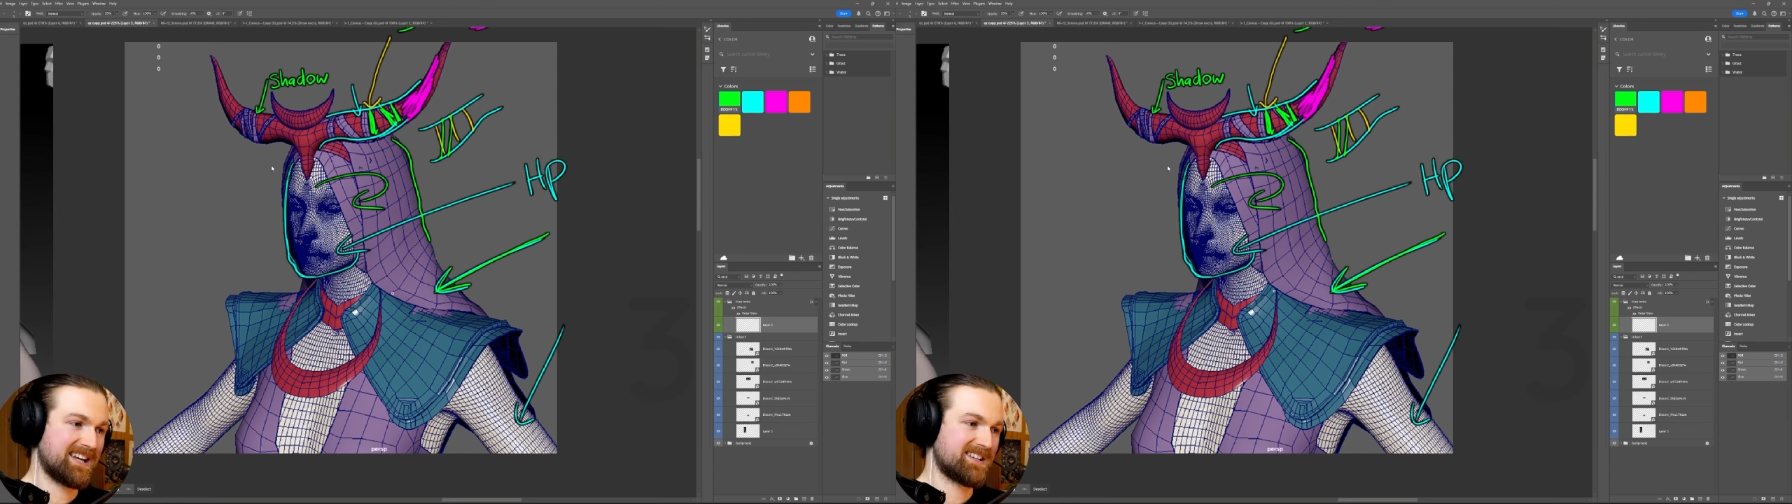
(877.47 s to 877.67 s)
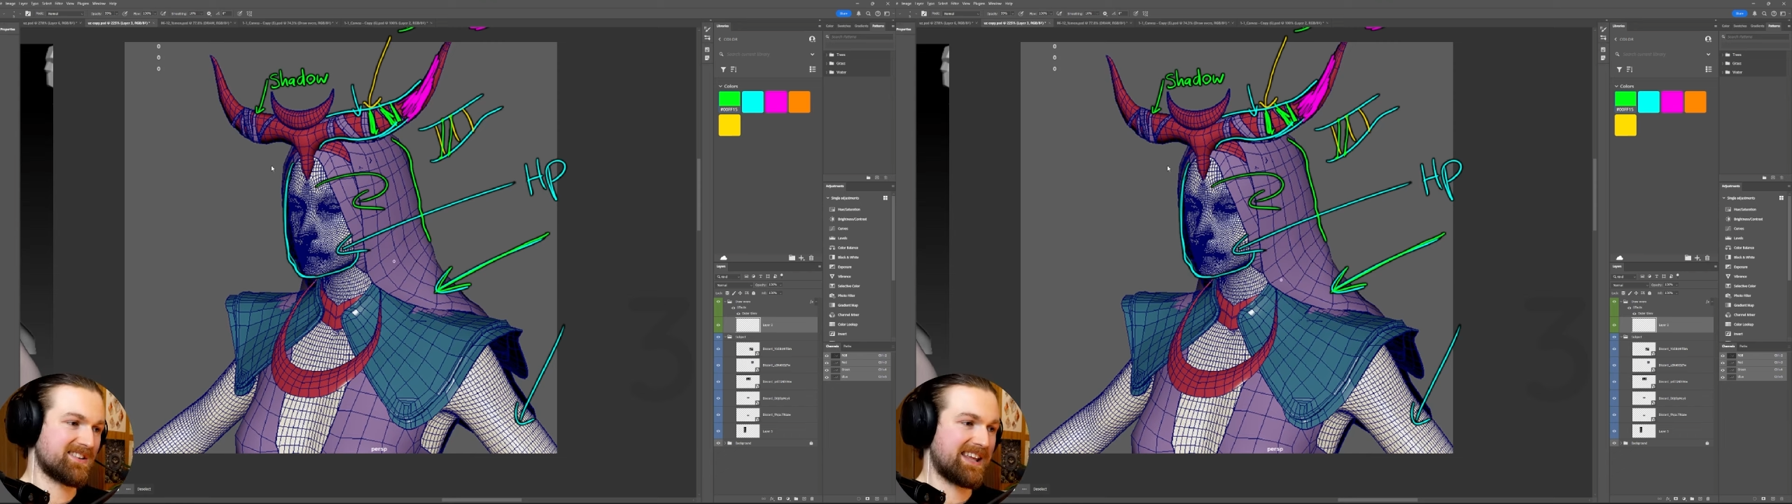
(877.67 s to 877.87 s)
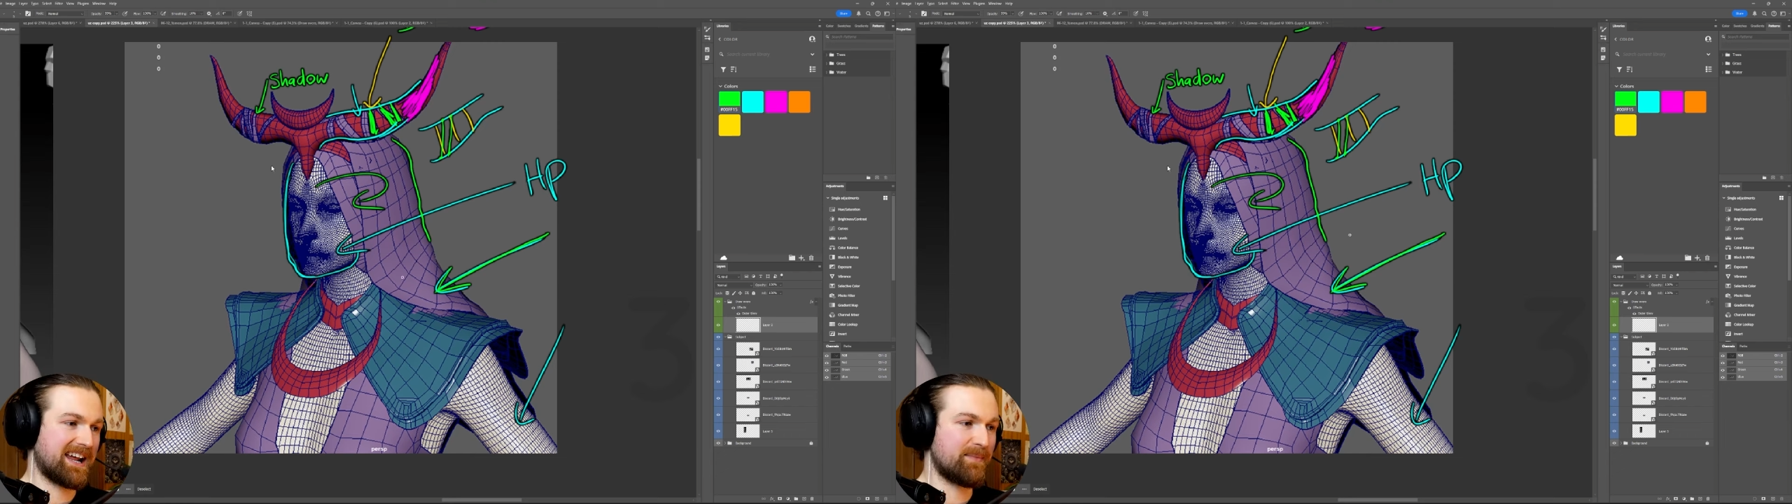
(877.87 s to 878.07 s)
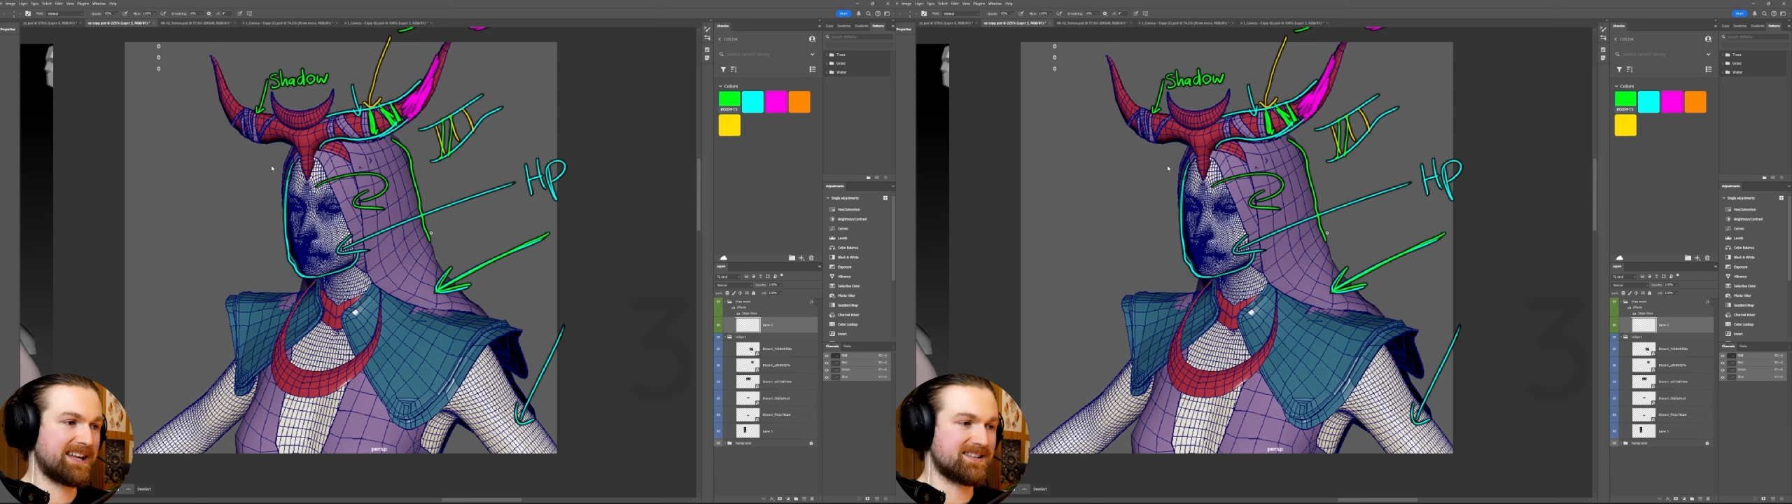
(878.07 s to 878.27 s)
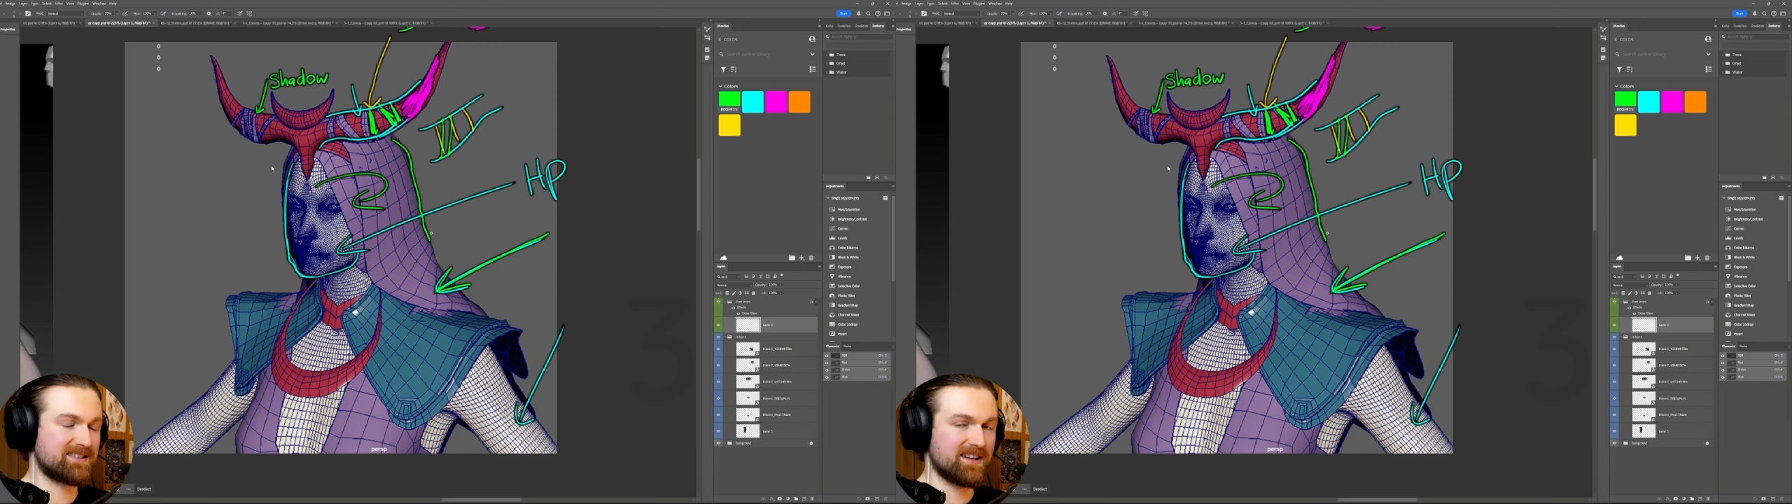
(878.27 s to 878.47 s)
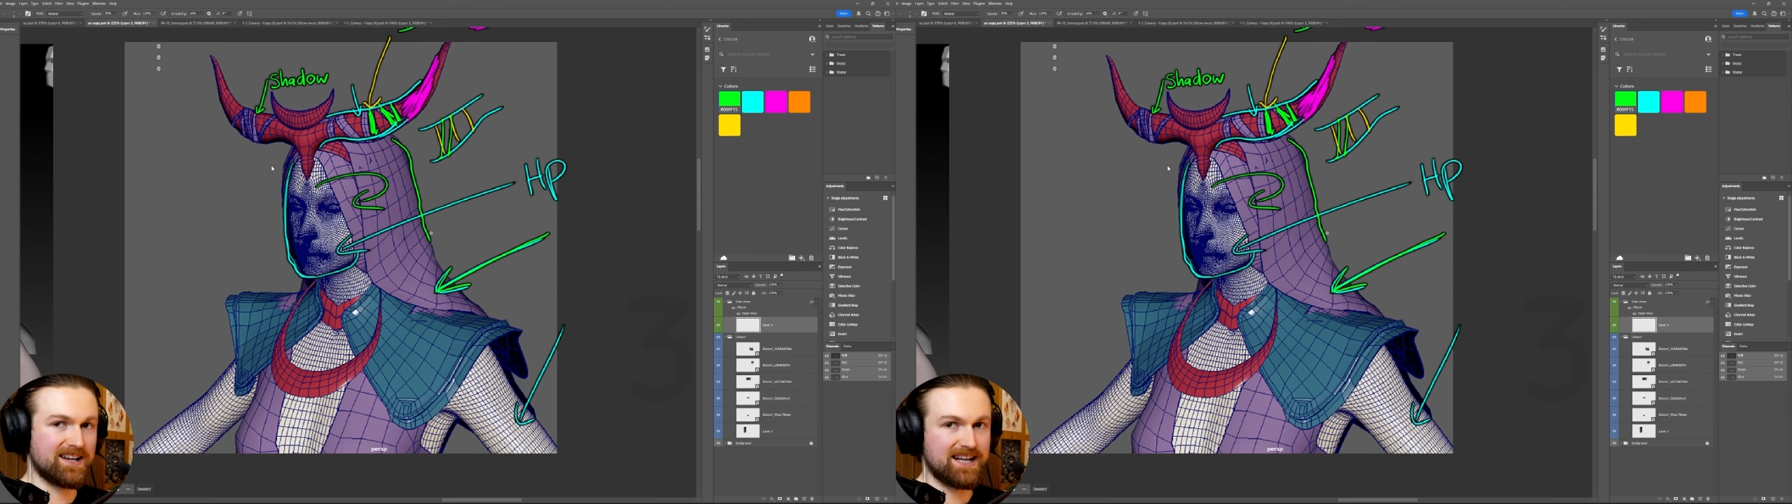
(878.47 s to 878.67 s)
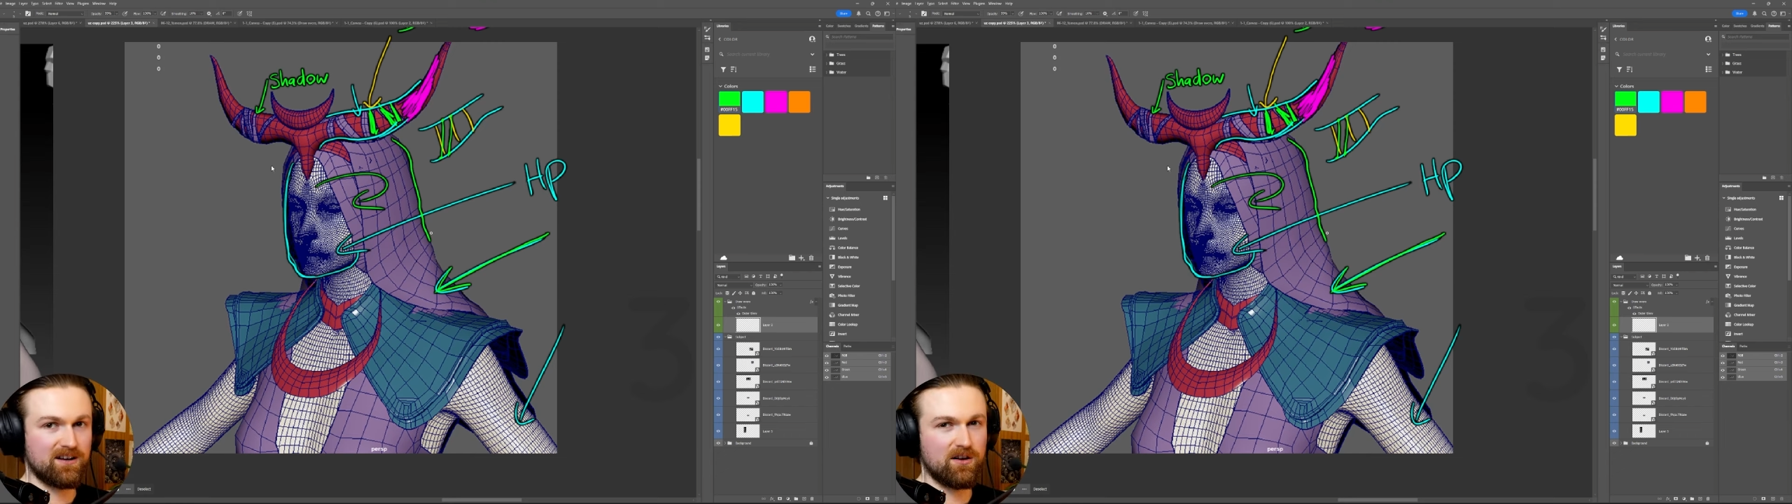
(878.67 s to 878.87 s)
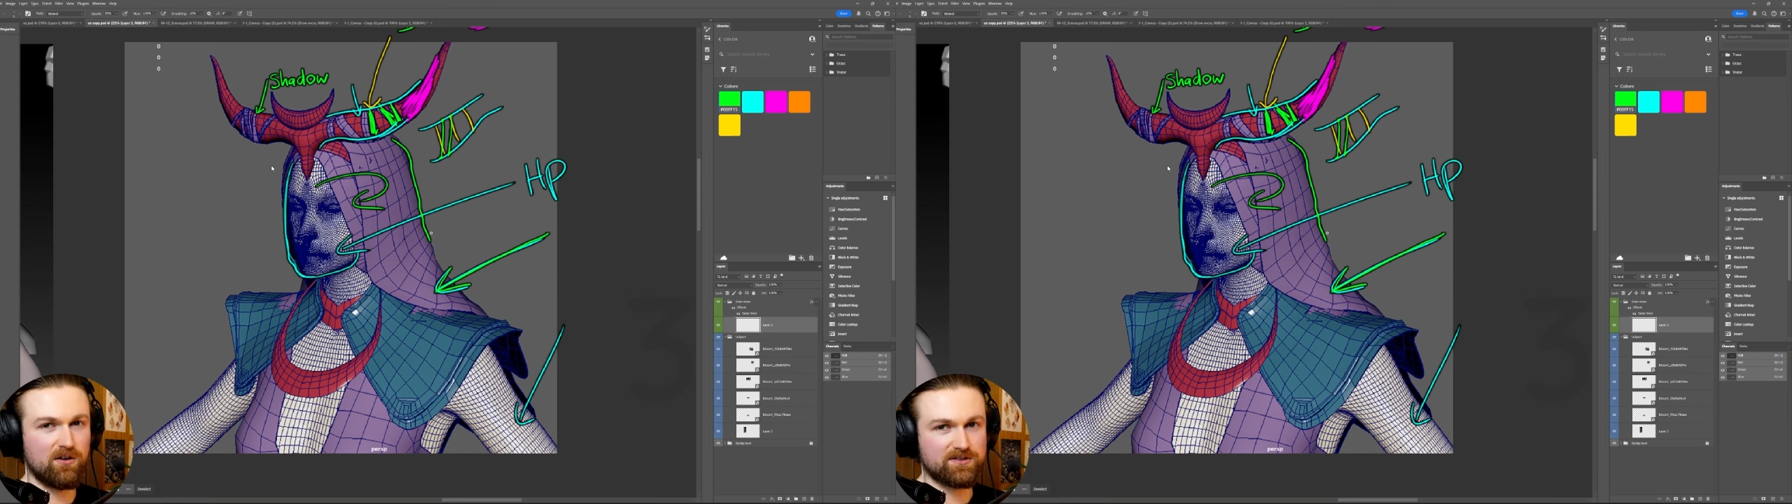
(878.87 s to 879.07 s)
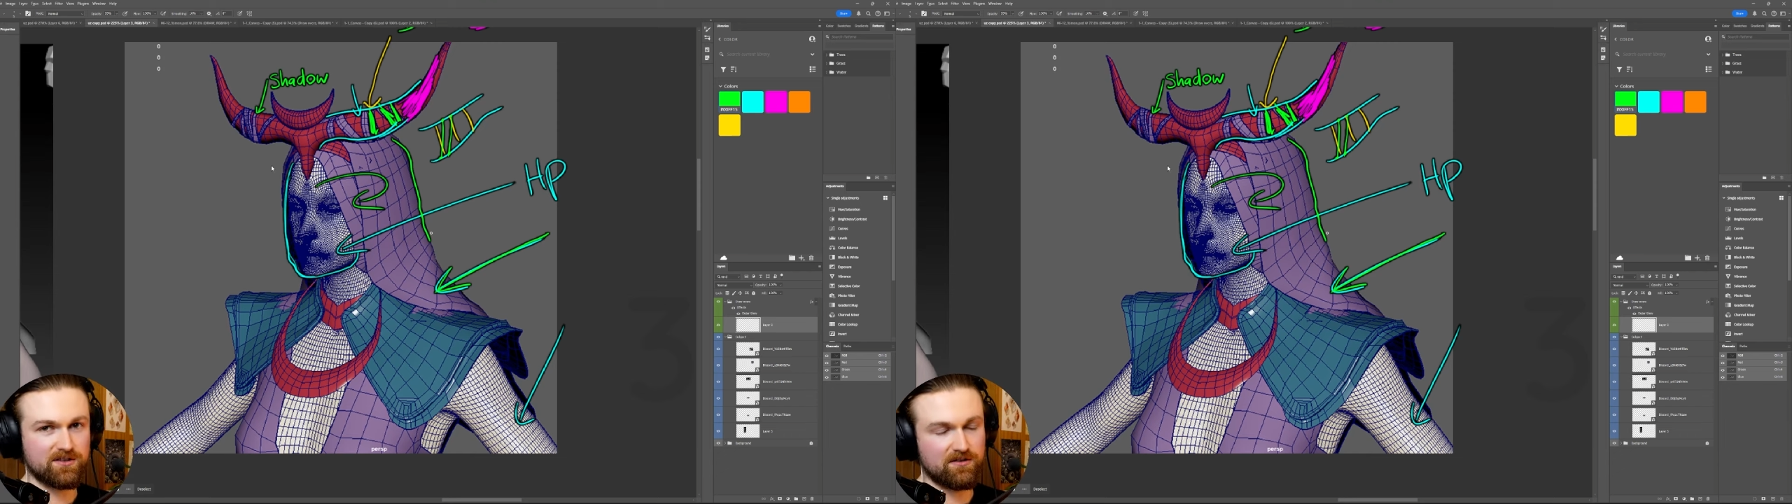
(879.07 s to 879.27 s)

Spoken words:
So the animator is going to need lots